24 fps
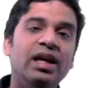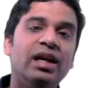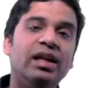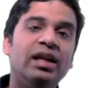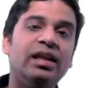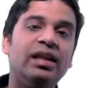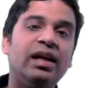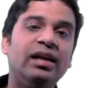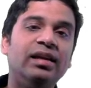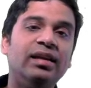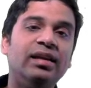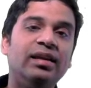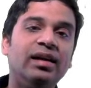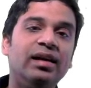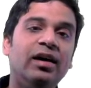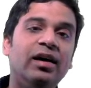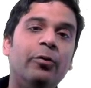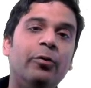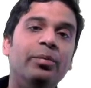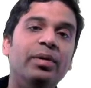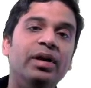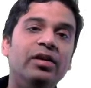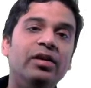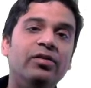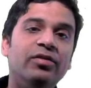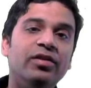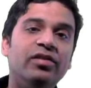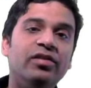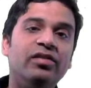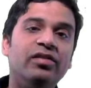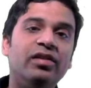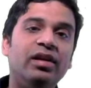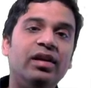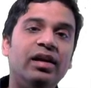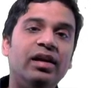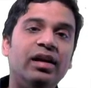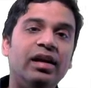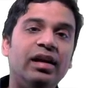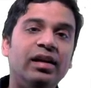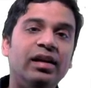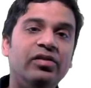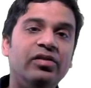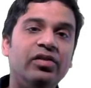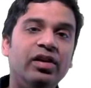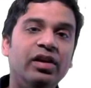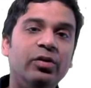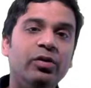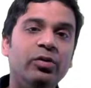that the government was
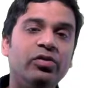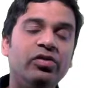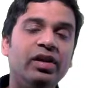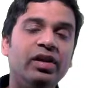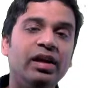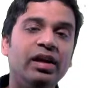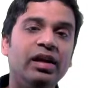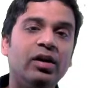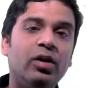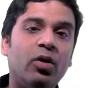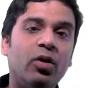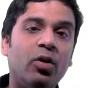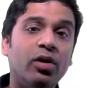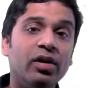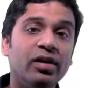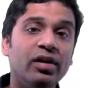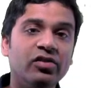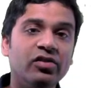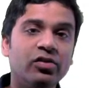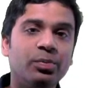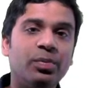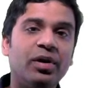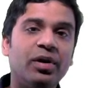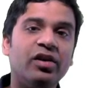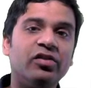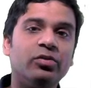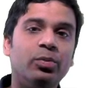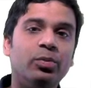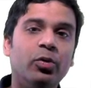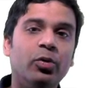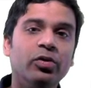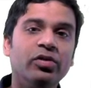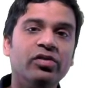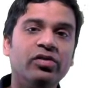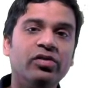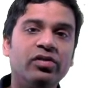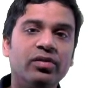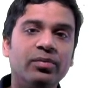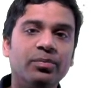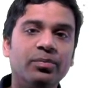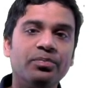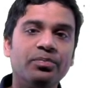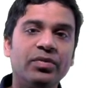introducing orange passports,